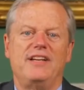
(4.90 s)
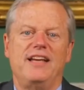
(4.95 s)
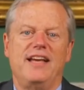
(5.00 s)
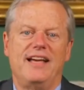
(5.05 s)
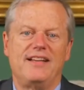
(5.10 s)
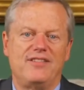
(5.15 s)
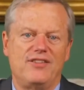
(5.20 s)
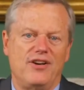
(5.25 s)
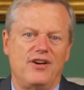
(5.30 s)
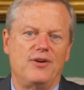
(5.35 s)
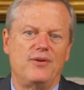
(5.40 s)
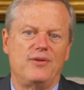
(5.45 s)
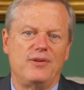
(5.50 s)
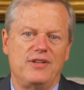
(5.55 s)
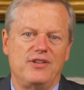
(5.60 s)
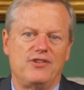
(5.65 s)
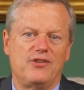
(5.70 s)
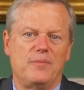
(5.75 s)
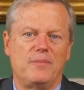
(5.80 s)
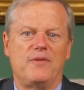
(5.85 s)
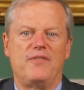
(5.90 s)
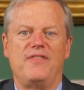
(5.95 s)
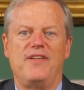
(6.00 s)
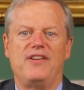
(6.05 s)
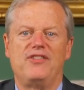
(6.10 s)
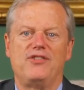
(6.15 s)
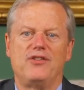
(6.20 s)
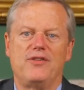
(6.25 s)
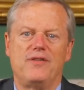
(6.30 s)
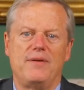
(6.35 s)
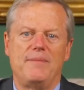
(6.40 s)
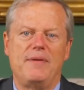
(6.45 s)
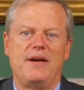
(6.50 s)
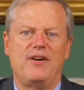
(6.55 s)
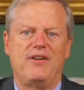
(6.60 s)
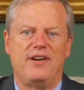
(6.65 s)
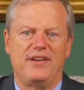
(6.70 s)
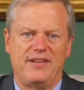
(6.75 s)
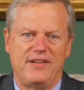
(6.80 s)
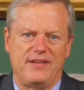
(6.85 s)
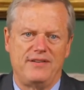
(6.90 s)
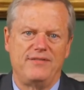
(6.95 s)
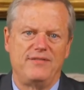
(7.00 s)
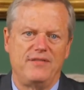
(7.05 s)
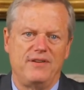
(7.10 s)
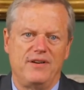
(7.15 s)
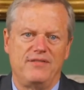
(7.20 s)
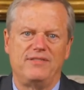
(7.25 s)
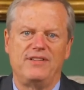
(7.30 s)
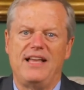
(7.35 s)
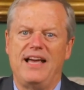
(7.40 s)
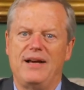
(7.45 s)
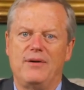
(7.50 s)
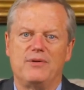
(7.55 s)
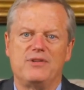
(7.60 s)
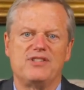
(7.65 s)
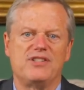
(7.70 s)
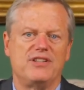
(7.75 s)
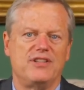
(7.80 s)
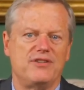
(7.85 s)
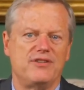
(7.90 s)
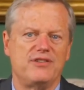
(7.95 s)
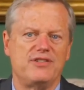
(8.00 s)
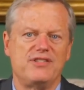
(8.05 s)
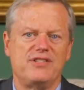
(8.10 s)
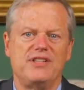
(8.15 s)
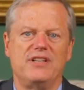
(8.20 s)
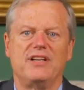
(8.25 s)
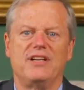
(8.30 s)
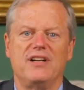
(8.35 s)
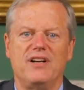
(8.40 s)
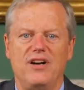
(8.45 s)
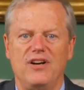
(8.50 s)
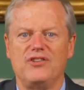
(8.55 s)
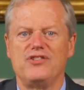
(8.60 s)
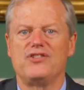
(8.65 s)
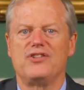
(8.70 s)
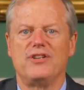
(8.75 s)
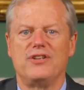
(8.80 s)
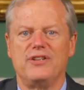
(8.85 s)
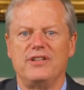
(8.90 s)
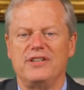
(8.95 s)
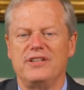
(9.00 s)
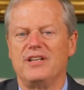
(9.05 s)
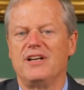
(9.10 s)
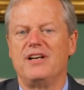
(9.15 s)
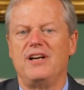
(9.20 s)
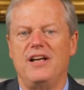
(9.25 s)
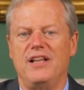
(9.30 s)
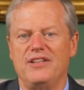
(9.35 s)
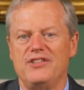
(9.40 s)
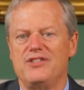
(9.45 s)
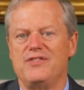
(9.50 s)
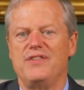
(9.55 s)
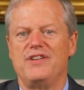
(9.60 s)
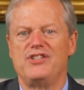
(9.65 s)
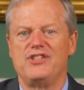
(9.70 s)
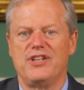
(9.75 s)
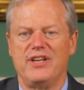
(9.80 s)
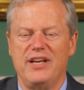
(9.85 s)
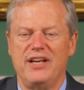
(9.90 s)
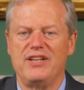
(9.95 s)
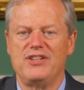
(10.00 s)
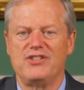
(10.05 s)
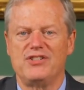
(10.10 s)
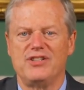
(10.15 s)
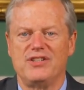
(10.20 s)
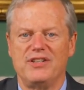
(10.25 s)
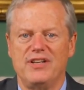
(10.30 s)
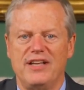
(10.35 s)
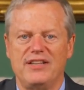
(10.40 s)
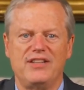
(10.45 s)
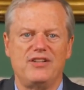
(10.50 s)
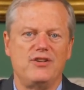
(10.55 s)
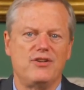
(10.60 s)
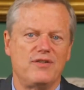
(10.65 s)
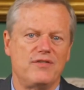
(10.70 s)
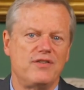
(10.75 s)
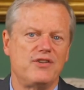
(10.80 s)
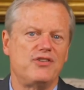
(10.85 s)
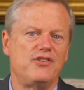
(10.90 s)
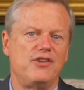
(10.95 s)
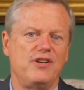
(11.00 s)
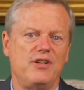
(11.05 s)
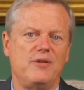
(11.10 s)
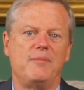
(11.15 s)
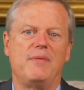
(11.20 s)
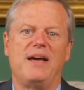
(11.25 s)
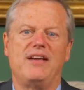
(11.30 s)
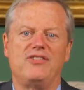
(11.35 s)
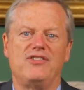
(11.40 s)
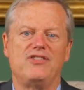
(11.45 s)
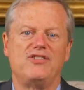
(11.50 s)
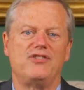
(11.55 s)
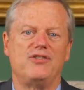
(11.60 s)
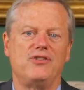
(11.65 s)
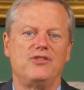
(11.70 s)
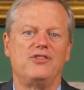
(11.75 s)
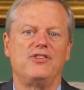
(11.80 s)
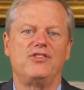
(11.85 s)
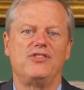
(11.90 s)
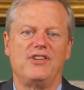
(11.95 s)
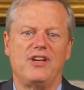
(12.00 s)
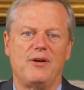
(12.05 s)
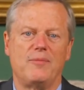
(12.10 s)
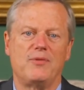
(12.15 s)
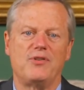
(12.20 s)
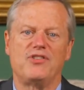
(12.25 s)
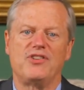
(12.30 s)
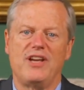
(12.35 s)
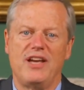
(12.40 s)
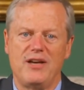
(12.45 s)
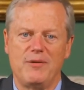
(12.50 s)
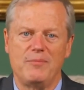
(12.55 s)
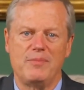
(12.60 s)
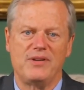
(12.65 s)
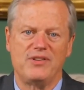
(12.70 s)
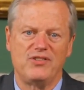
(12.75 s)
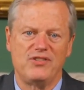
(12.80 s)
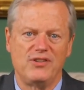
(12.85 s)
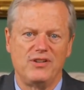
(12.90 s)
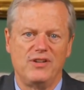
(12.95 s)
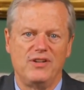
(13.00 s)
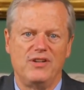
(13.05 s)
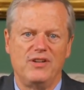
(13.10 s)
Nieto is a professor emerita of language, literacy, and culture in the College of Education at the University of Massachusetts Amherst campus.